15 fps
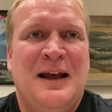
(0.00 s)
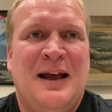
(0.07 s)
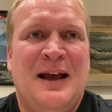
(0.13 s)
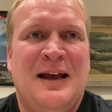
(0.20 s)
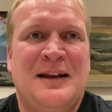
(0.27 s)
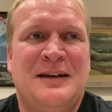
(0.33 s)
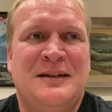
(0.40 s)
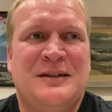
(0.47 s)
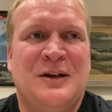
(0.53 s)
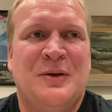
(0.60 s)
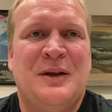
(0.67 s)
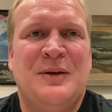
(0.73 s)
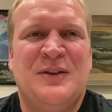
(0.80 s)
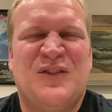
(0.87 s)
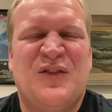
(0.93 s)
And so
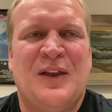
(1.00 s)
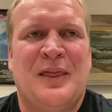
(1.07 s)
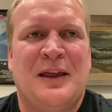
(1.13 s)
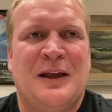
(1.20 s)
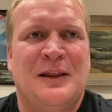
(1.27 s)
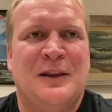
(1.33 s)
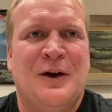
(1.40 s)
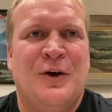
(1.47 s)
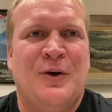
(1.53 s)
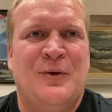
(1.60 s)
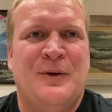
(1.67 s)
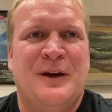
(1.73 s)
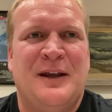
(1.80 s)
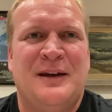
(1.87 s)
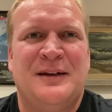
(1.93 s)
he was feeling
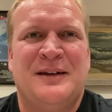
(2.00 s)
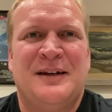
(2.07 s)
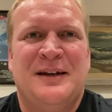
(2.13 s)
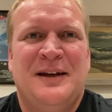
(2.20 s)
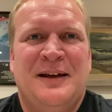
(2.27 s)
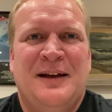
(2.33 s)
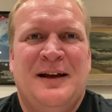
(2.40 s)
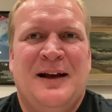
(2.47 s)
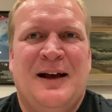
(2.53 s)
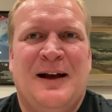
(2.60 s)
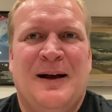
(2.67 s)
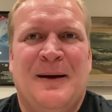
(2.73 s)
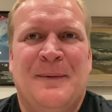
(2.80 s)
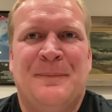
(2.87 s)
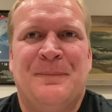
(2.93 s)
alone and
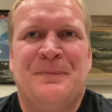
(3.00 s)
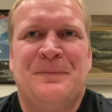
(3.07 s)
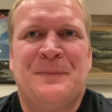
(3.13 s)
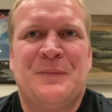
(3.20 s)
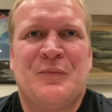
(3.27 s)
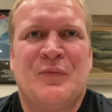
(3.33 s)
um,